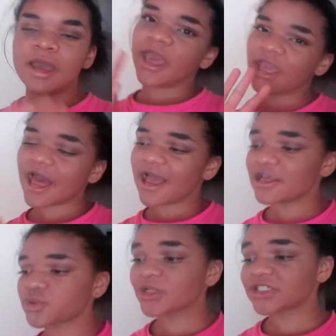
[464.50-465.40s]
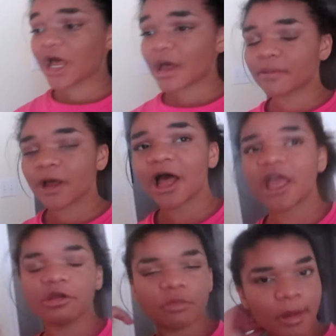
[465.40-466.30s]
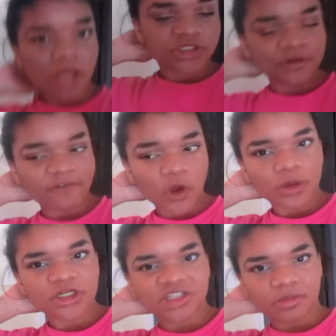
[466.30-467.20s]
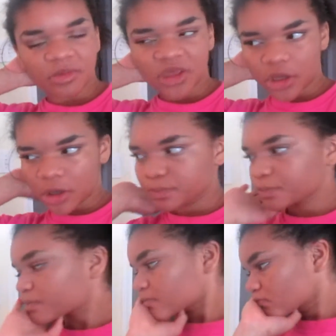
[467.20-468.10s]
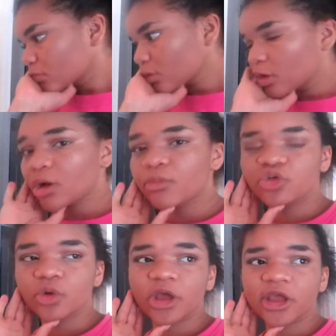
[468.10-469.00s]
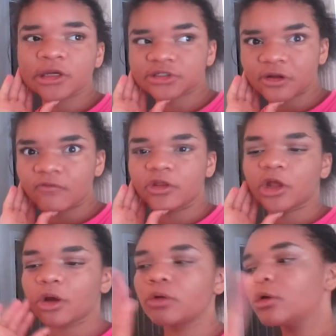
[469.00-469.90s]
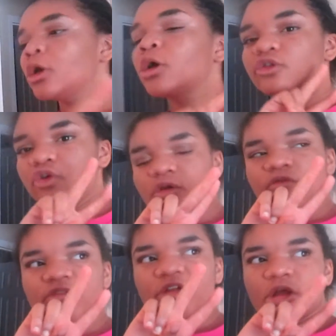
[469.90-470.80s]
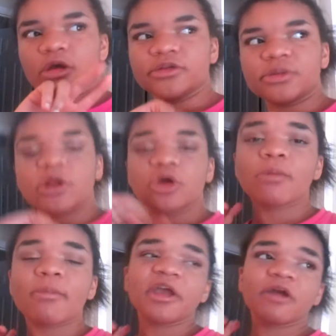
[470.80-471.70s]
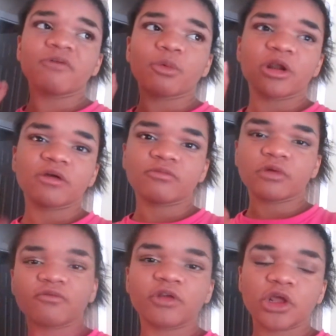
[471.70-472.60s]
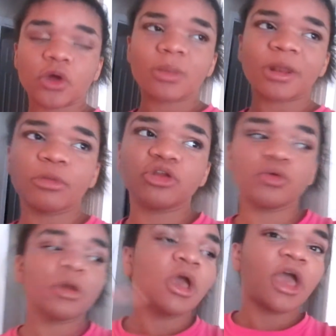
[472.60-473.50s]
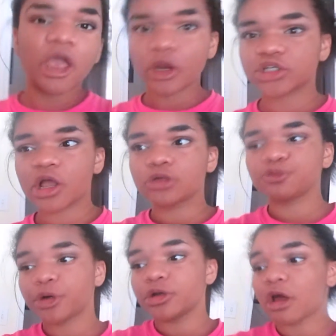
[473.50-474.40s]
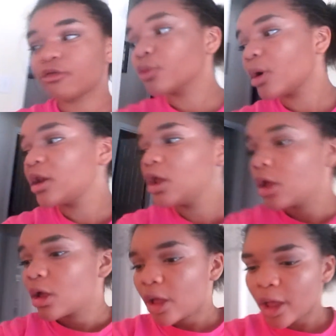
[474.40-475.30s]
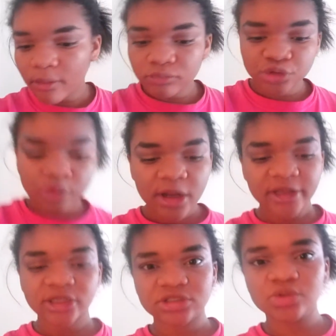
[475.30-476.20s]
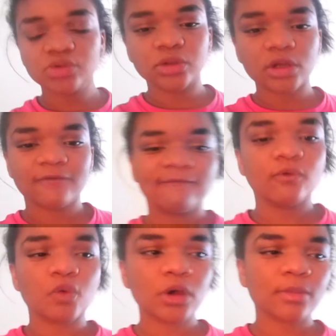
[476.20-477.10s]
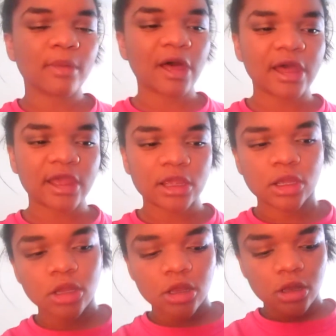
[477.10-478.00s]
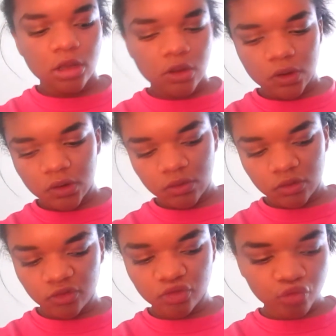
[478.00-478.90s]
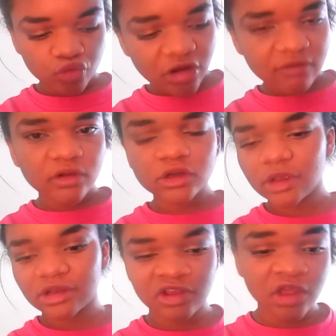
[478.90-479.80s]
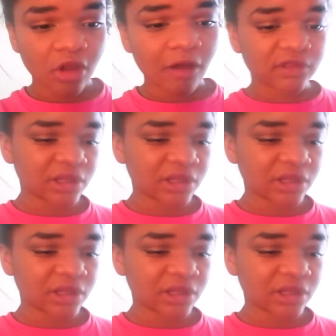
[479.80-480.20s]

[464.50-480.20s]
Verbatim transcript: Hey guys, what's up? I am about to film. I just did makeup, and I'm gonna do a hairstyle video. Two different videos. I'm gonna curl my hair for one of a video, and then I'm gonna do hairstyles for another one. I'm trying to look for my screwdriver so I can take off the